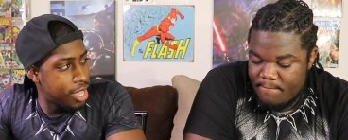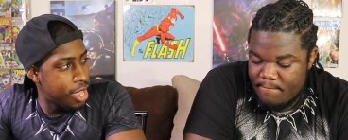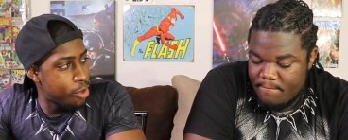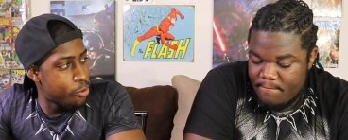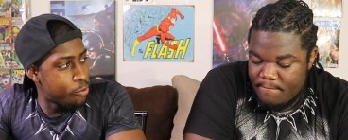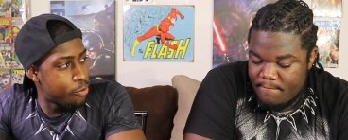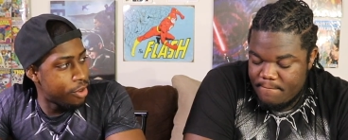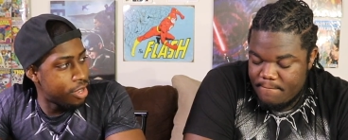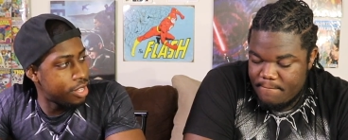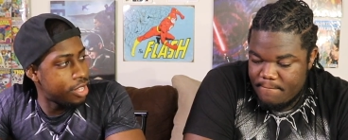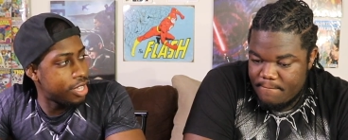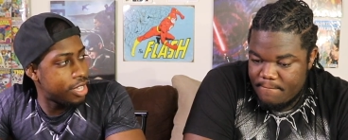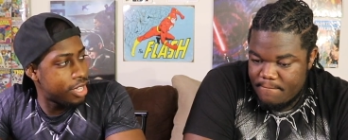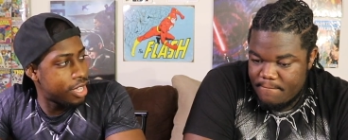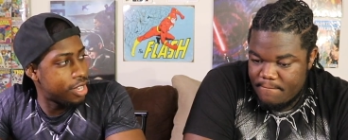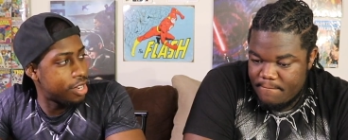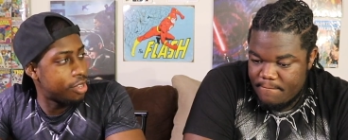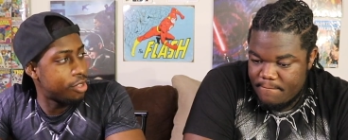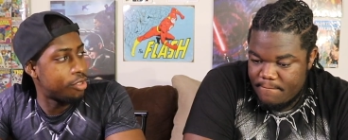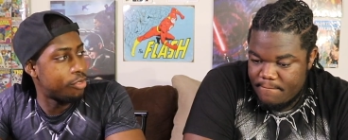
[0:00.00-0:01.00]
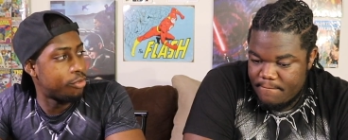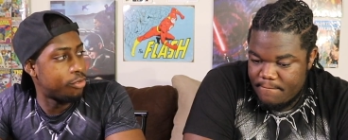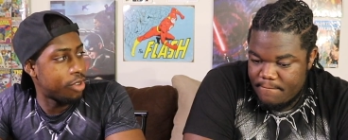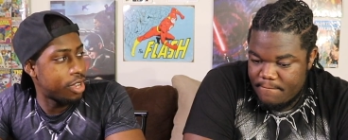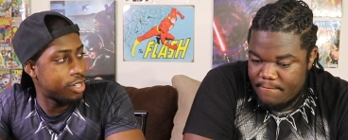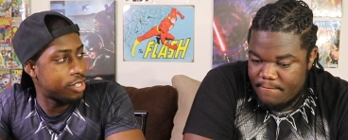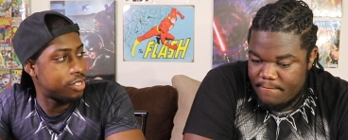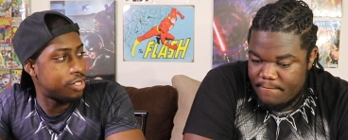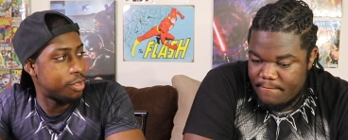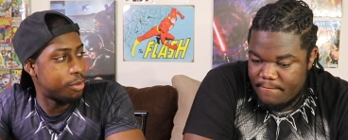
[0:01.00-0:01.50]
Speaker 1: they really could have
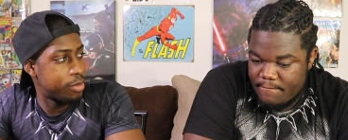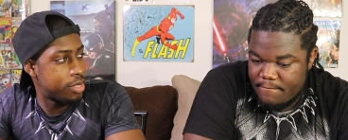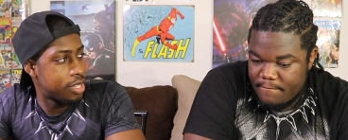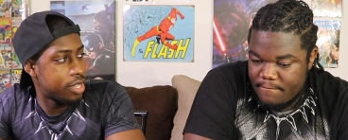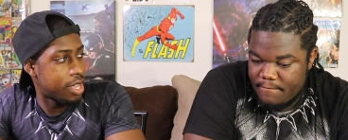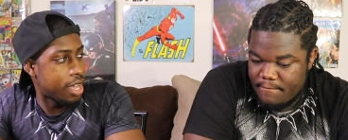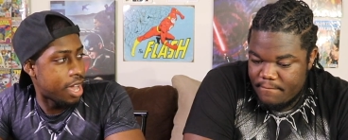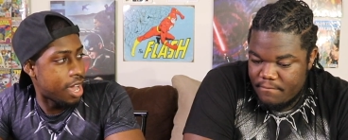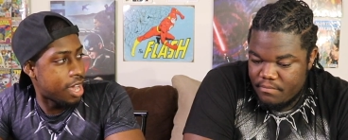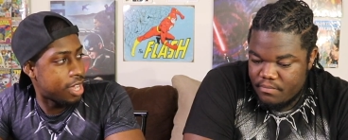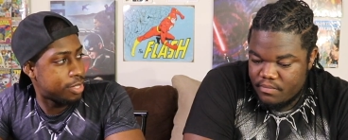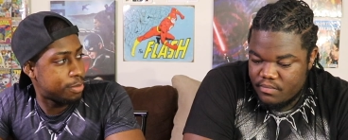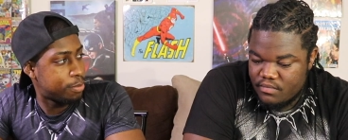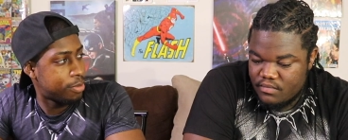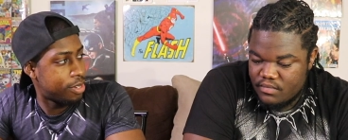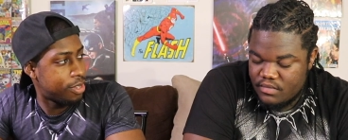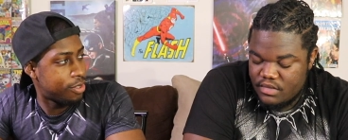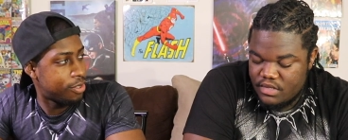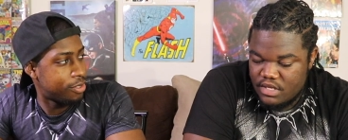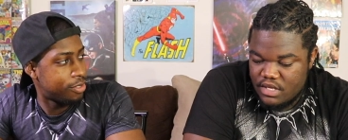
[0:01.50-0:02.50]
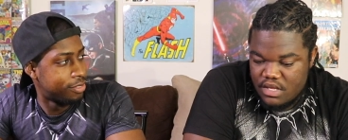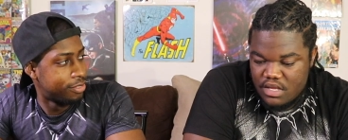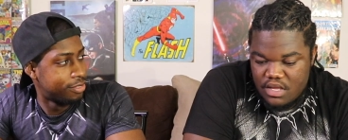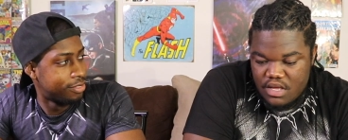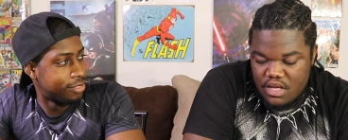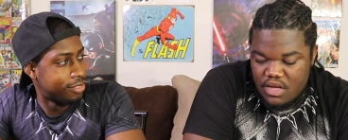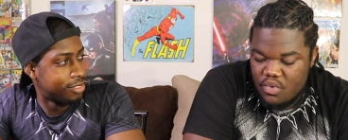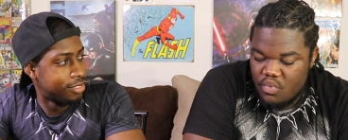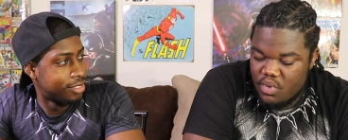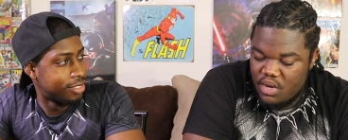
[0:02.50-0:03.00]
rushed him to the hospital?
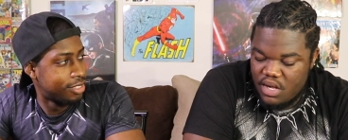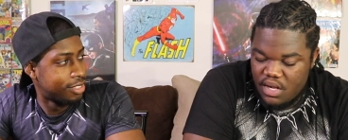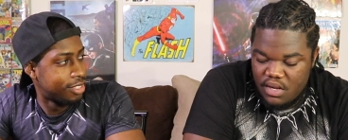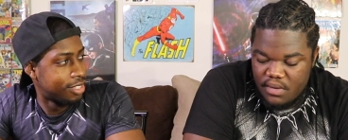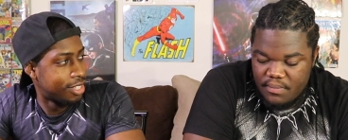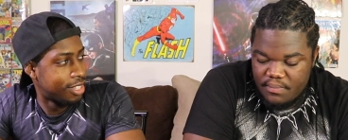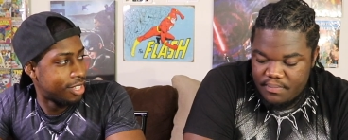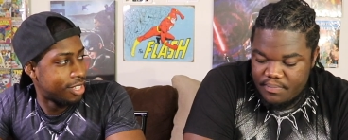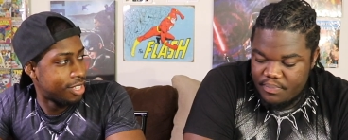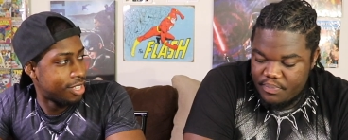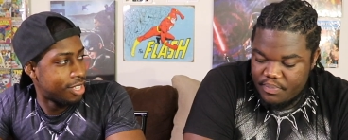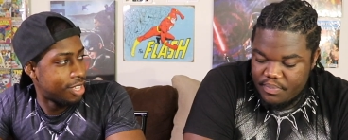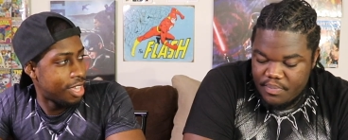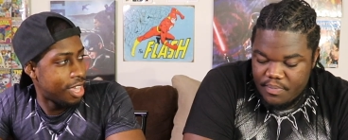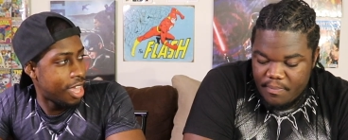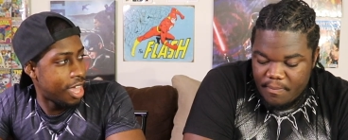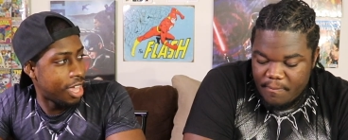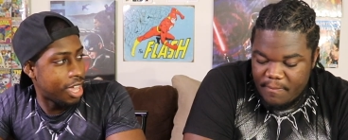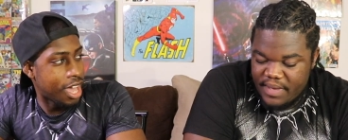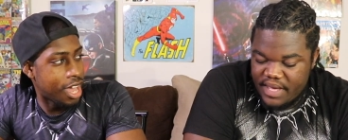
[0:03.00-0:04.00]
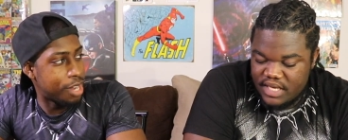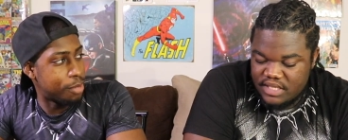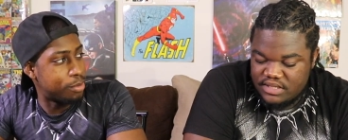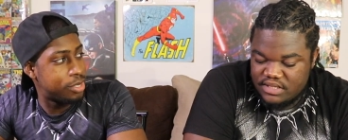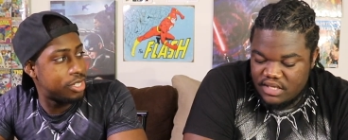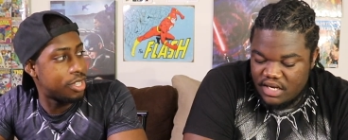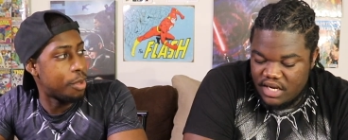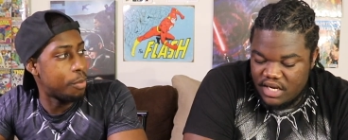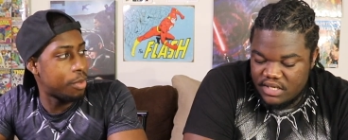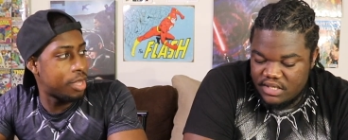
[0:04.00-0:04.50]
Well,
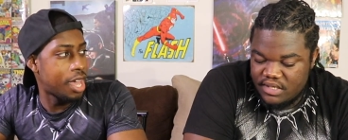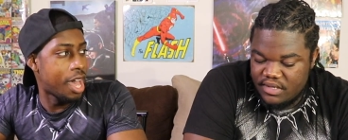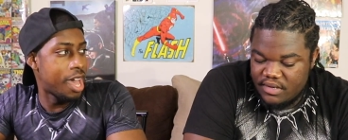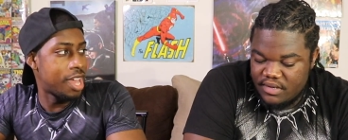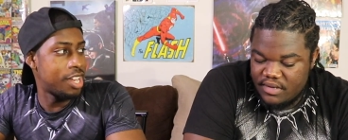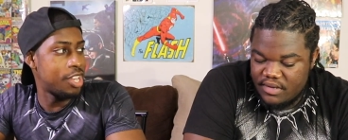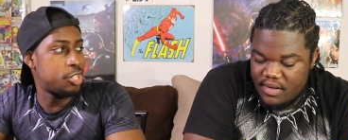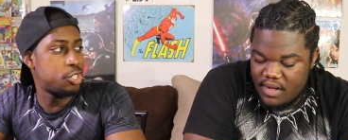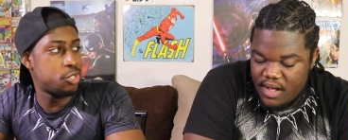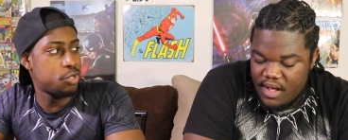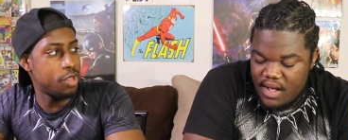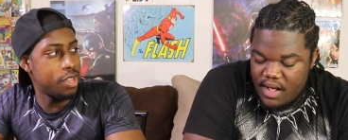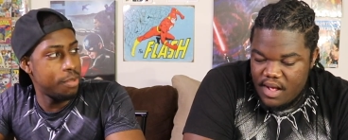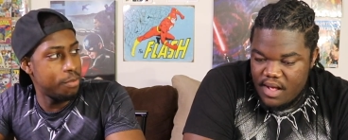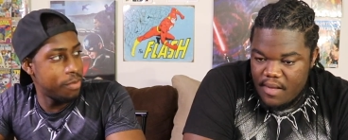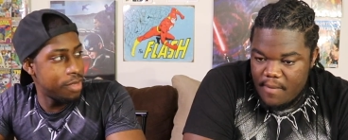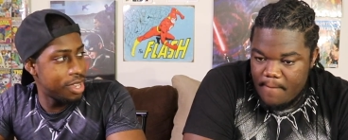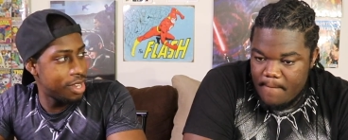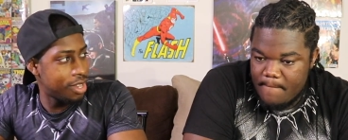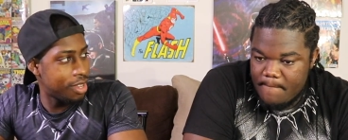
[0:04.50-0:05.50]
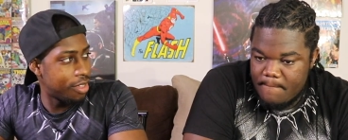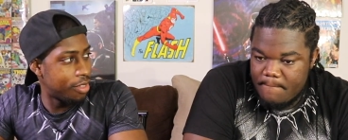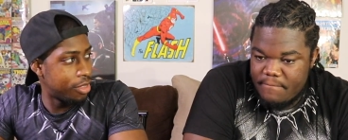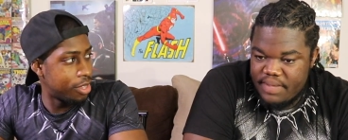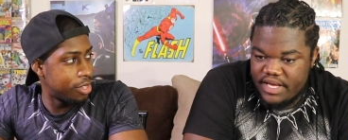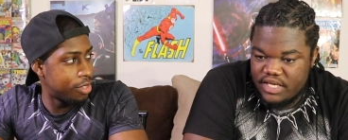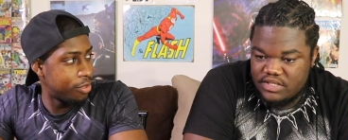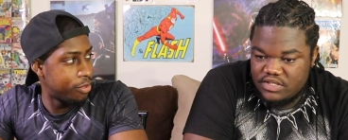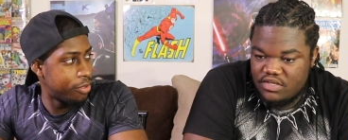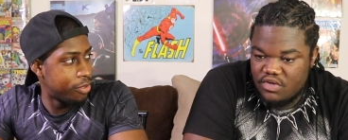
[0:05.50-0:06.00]
based on kind of treatment,
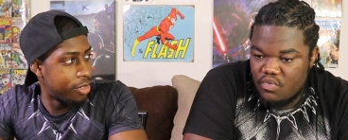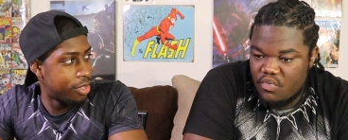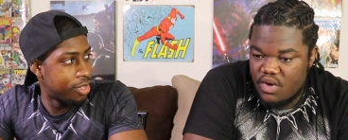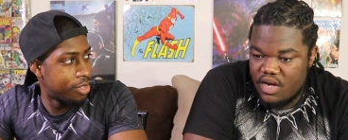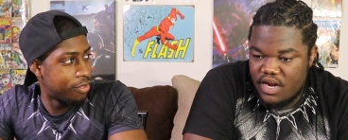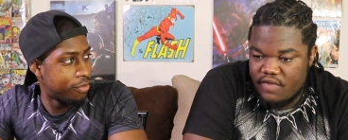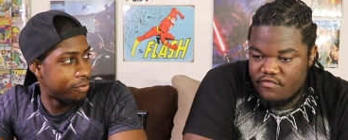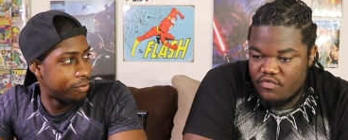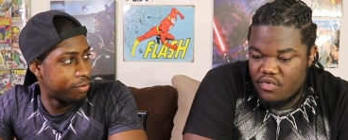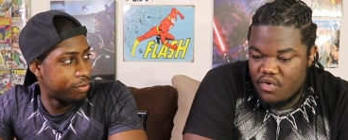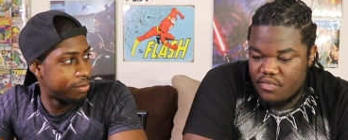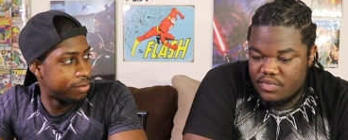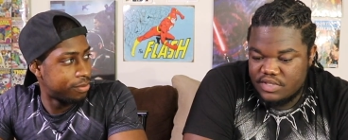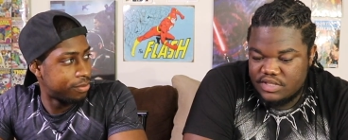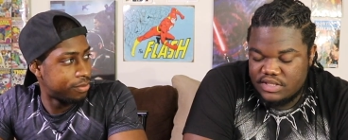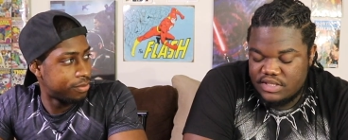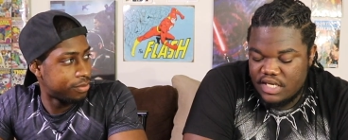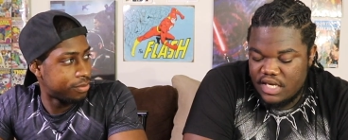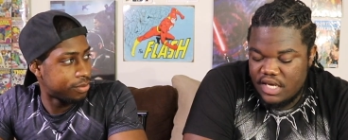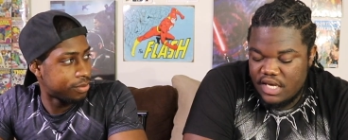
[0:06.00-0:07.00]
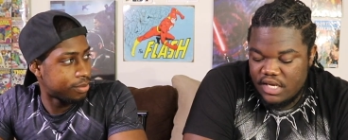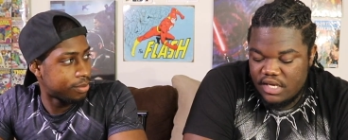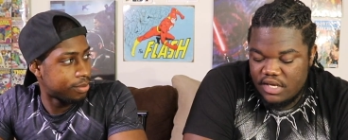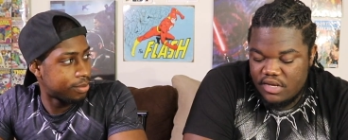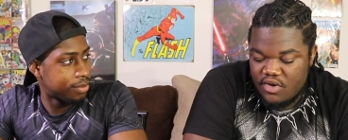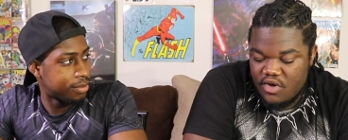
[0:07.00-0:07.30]
Speaker 2: based on what everyone was saying, you